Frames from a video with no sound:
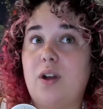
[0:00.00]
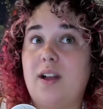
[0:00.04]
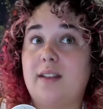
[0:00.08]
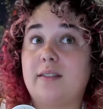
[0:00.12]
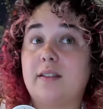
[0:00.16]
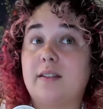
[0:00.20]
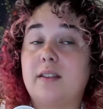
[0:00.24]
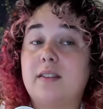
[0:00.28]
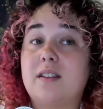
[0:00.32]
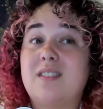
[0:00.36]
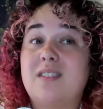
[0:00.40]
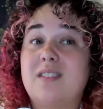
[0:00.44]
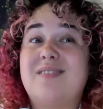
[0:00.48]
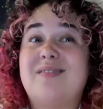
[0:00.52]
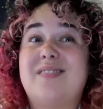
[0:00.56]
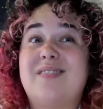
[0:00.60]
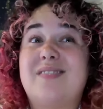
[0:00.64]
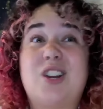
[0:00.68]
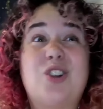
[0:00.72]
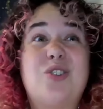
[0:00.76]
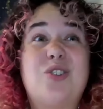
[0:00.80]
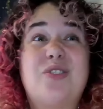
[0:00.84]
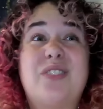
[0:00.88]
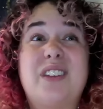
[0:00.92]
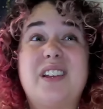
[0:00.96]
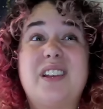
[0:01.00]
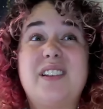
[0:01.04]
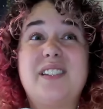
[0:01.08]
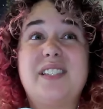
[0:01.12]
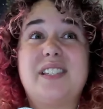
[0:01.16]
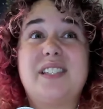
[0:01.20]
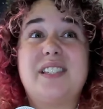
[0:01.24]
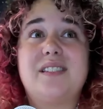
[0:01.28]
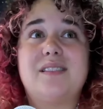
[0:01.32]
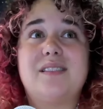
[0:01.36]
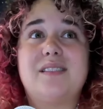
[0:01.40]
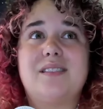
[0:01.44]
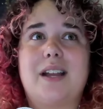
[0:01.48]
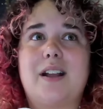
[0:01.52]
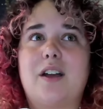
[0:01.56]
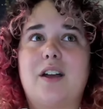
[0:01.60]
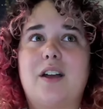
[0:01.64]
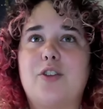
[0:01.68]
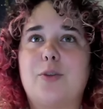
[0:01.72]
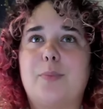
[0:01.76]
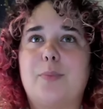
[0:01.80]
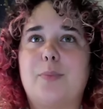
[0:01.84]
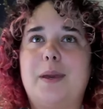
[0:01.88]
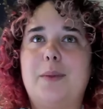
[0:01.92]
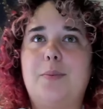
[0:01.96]
And then there are things like
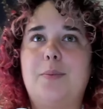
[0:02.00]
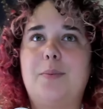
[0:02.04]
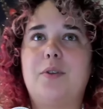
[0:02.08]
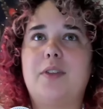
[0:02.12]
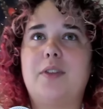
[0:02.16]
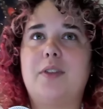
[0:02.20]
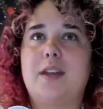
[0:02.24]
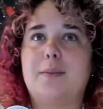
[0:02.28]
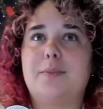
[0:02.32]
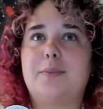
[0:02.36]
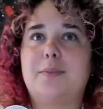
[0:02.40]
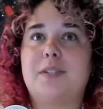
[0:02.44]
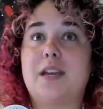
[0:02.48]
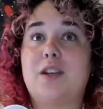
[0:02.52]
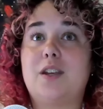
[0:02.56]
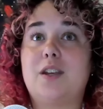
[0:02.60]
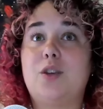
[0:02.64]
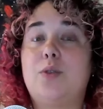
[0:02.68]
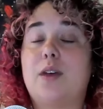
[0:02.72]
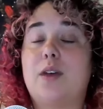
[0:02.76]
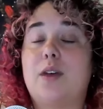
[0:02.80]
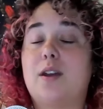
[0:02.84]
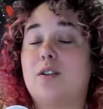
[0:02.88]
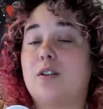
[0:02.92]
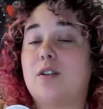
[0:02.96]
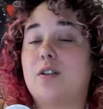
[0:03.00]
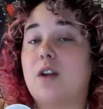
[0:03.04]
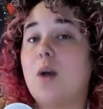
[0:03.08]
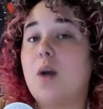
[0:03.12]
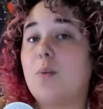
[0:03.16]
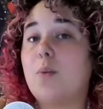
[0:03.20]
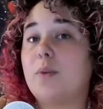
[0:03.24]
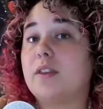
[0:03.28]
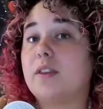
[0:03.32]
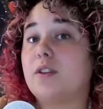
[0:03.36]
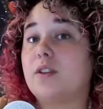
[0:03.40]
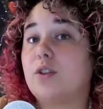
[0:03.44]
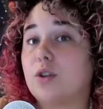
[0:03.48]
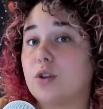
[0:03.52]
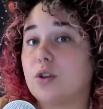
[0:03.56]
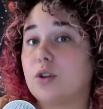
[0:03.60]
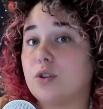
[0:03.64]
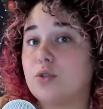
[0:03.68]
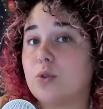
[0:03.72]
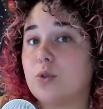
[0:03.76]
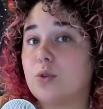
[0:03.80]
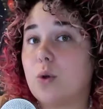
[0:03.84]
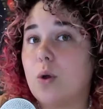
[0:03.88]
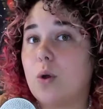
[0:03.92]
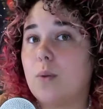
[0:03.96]
other people that upset you that are not within your
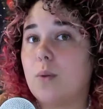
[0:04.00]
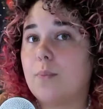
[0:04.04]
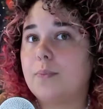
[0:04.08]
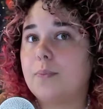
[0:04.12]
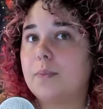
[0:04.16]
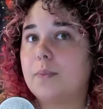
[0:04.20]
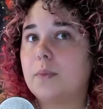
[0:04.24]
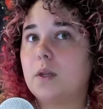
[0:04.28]
control.